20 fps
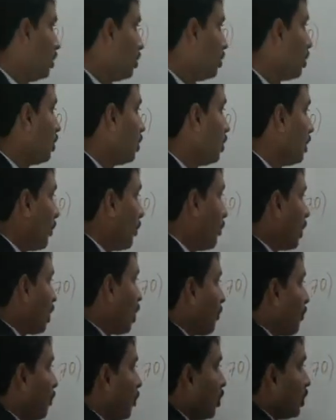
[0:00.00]
Now number
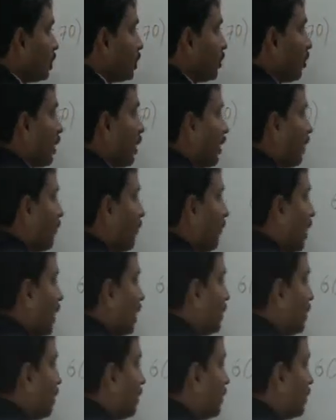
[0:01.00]
of moles you can
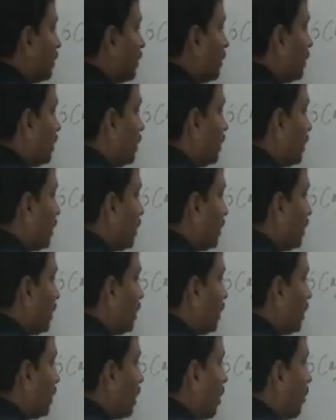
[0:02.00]
find.
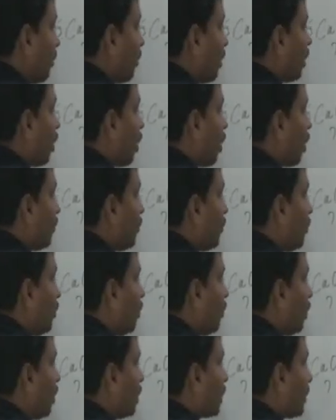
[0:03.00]
Number of
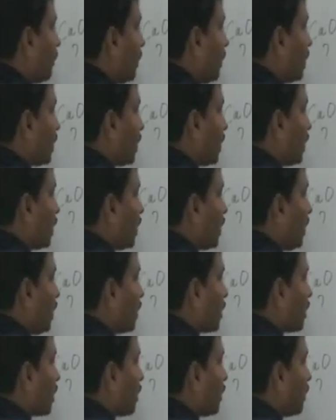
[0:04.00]
moles present
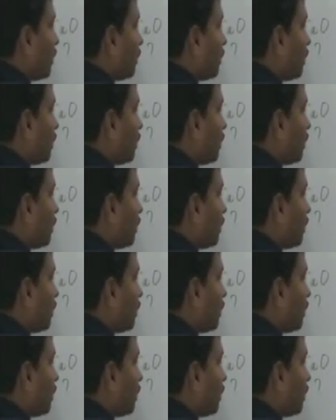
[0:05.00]
is